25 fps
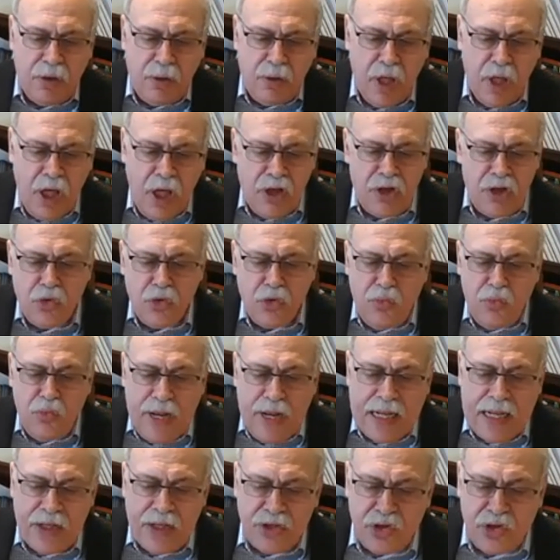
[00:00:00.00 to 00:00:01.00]
to
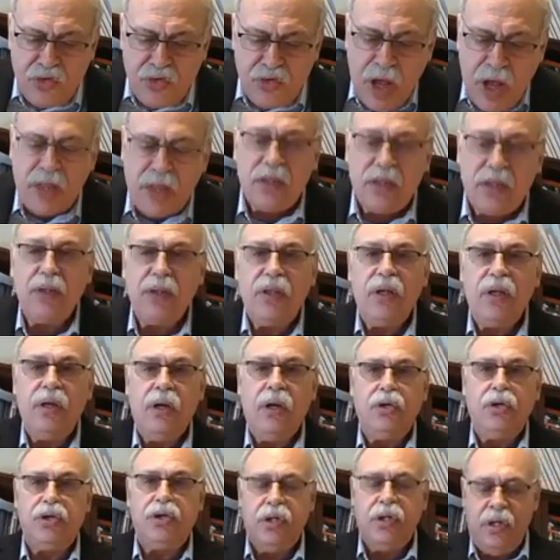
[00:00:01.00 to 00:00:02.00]
reconstruct the
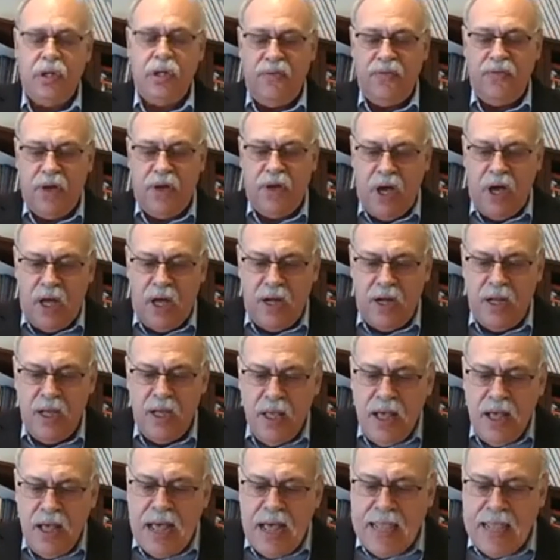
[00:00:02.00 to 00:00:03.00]
notion of God,
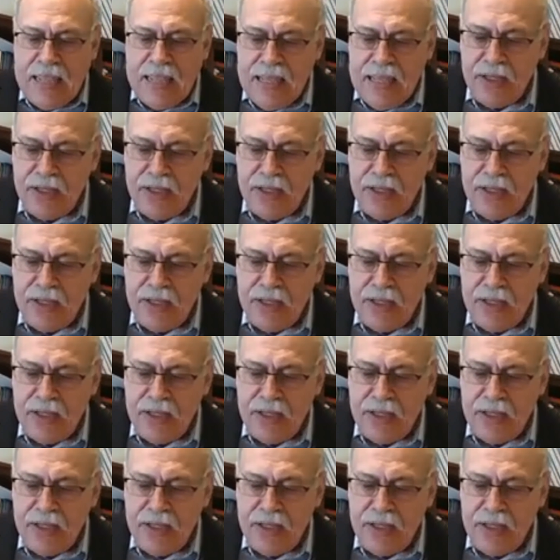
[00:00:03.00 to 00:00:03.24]
i.e.